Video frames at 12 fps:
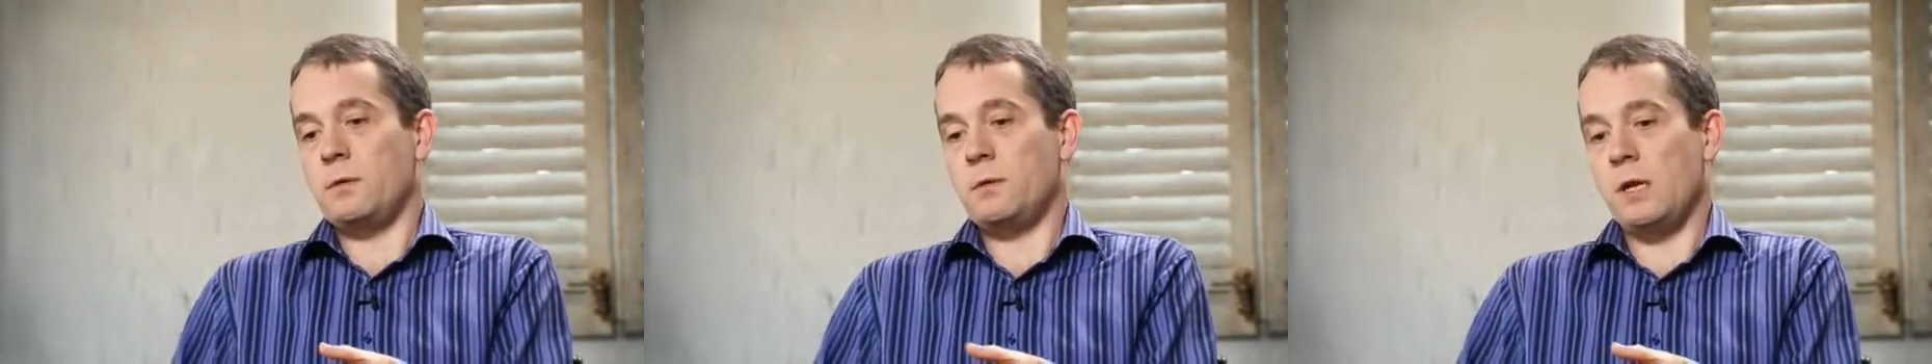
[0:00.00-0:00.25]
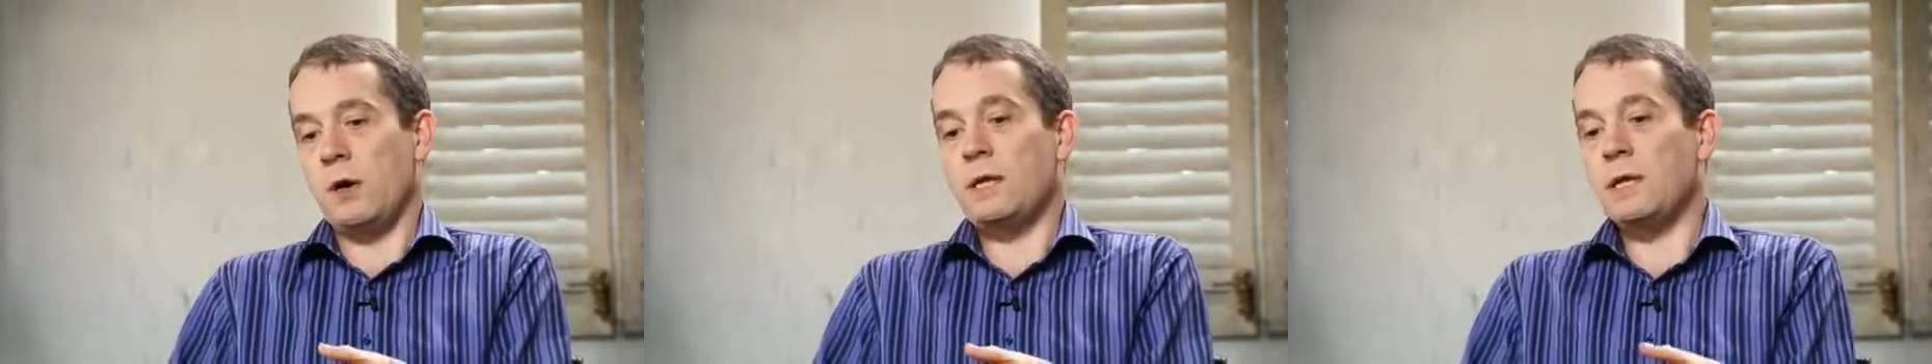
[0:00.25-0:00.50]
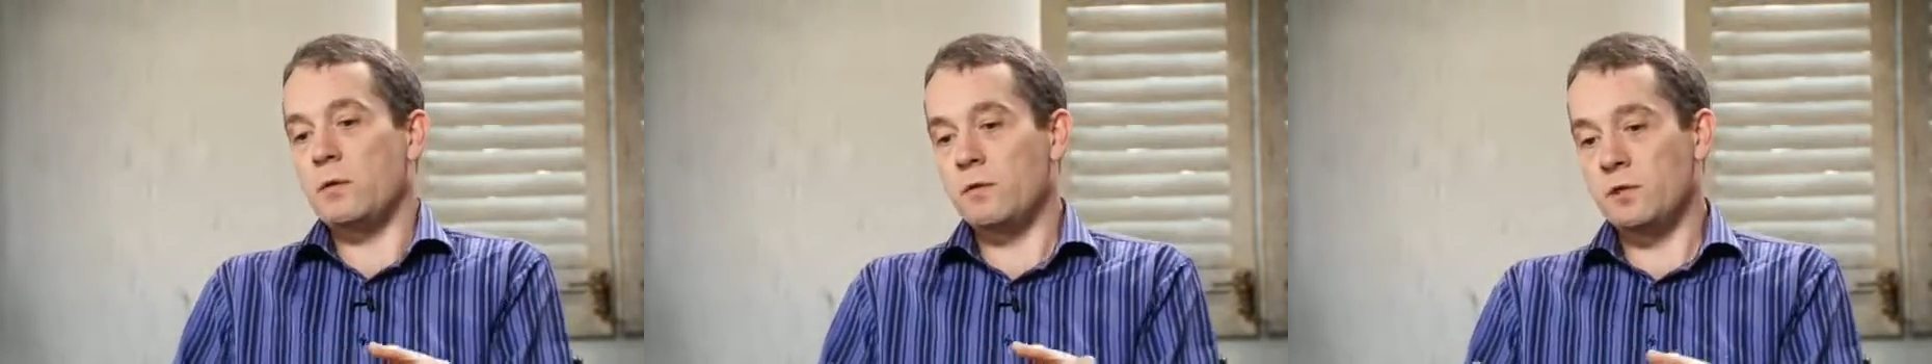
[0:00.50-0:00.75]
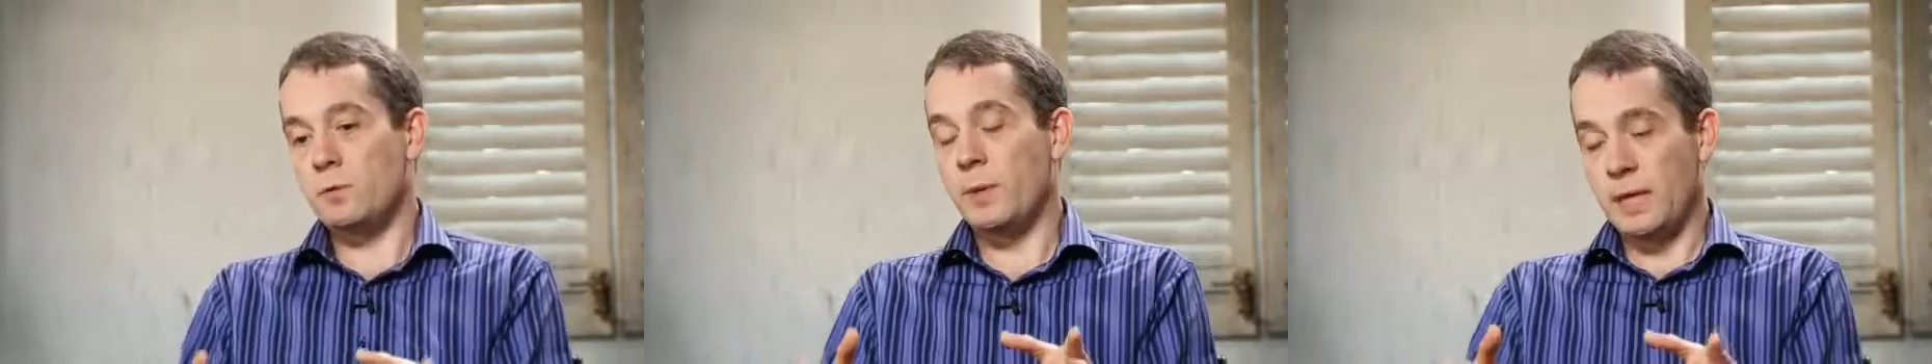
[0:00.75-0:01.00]
the idea of
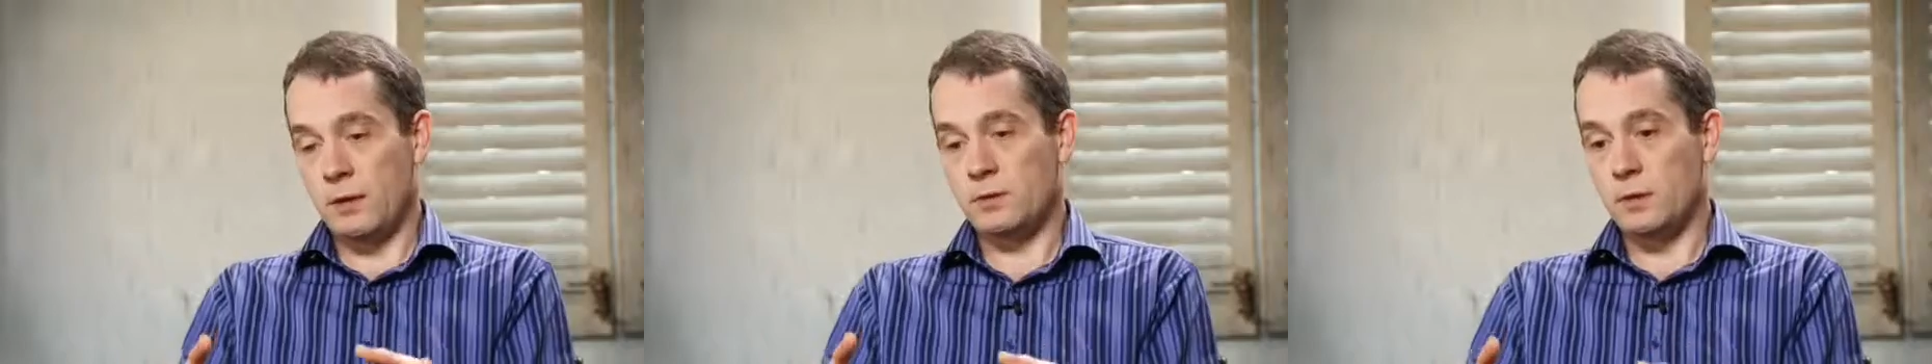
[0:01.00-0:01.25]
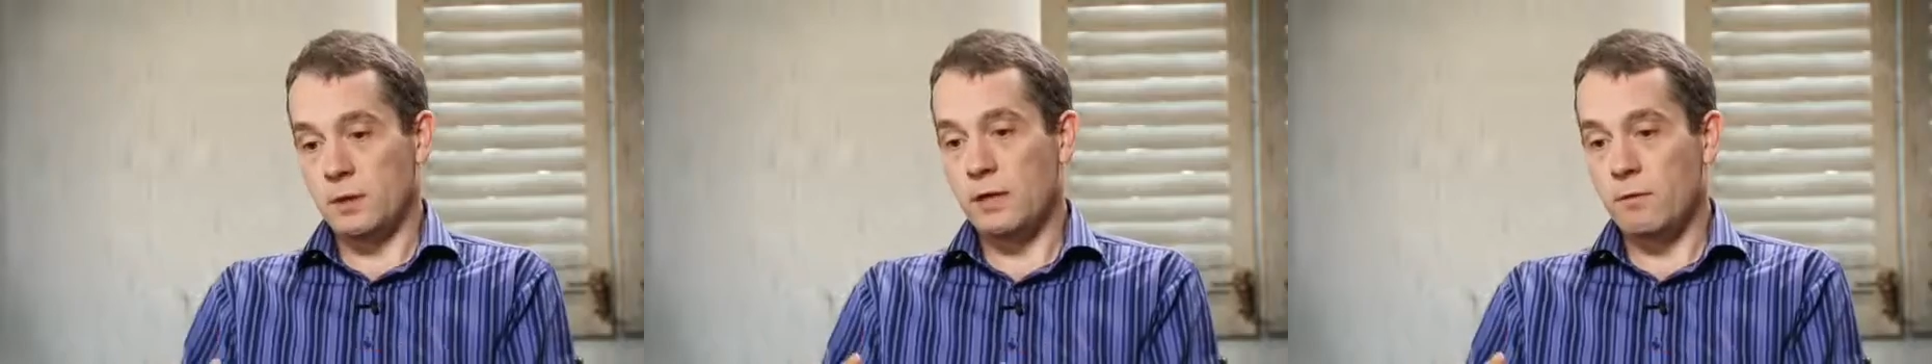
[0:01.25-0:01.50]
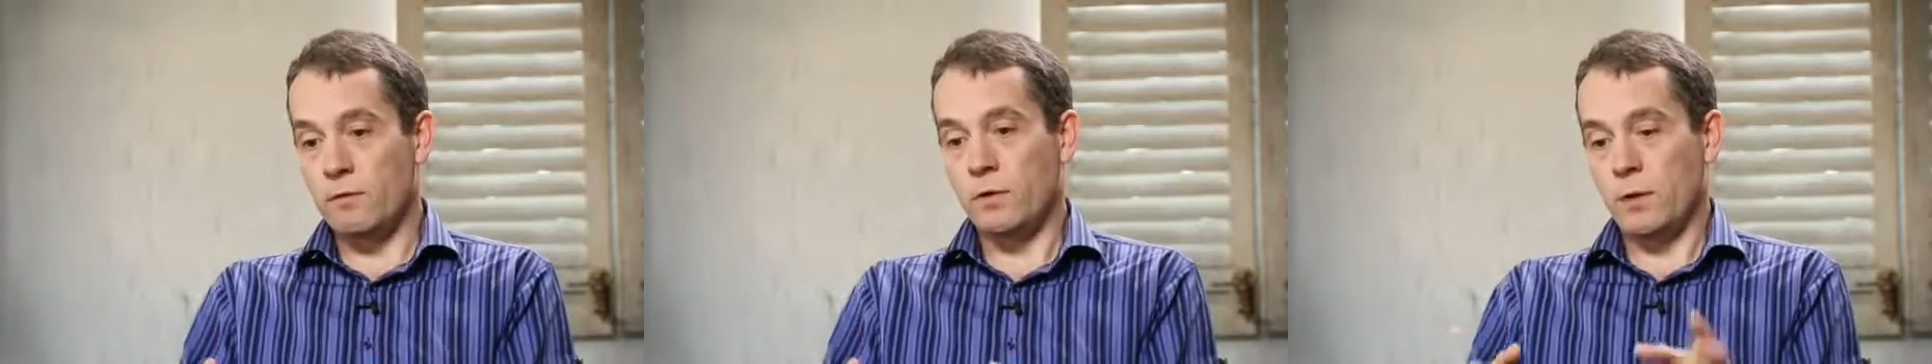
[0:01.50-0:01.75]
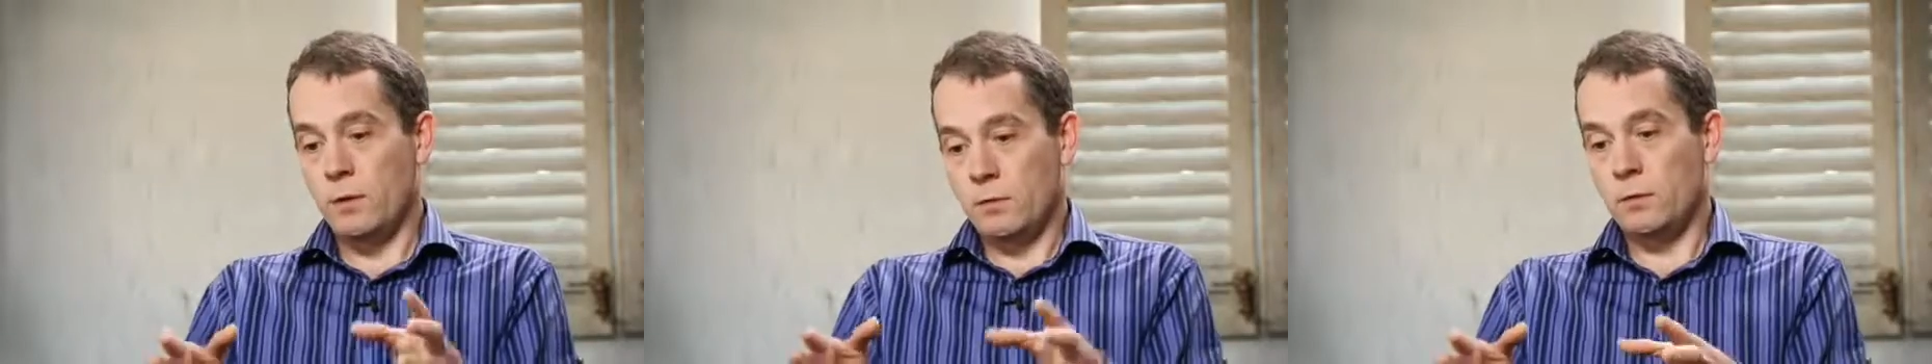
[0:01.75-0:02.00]
just being able to give
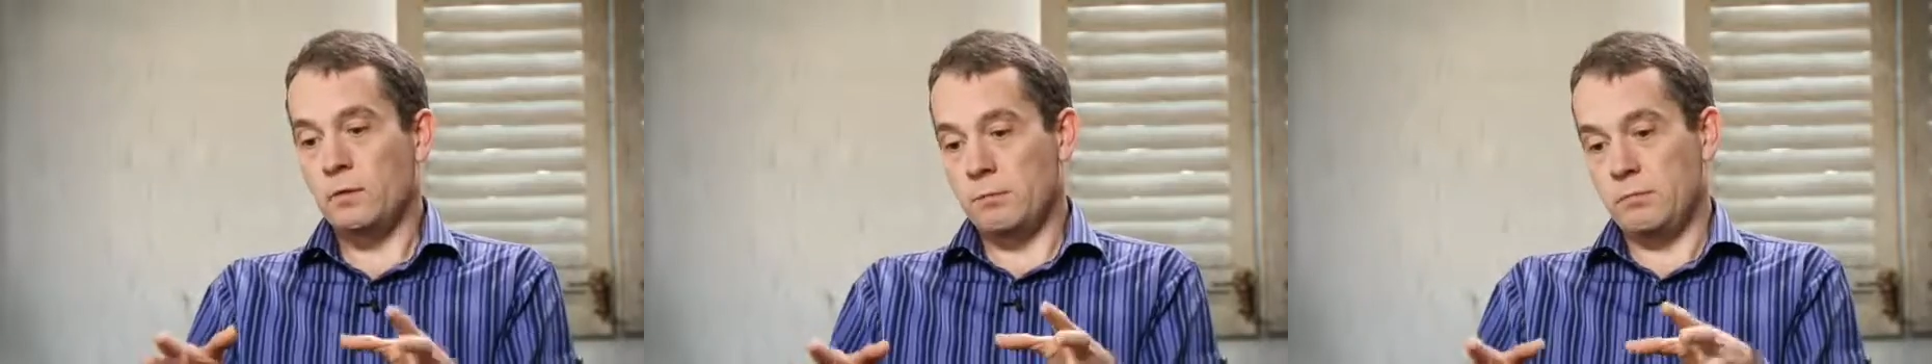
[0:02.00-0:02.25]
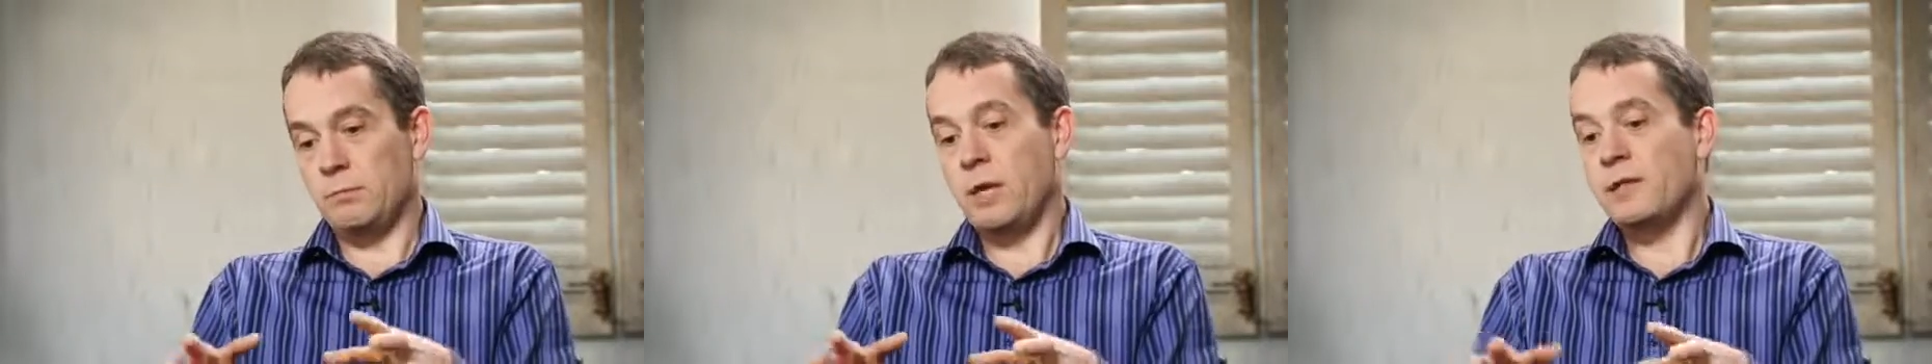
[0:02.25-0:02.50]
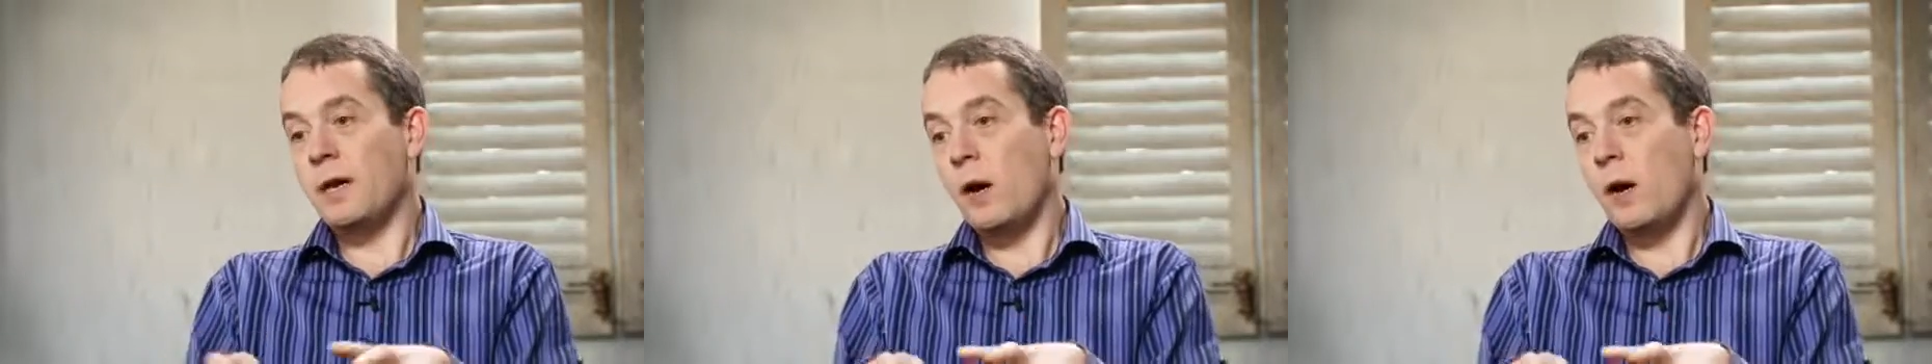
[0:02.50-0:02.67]
that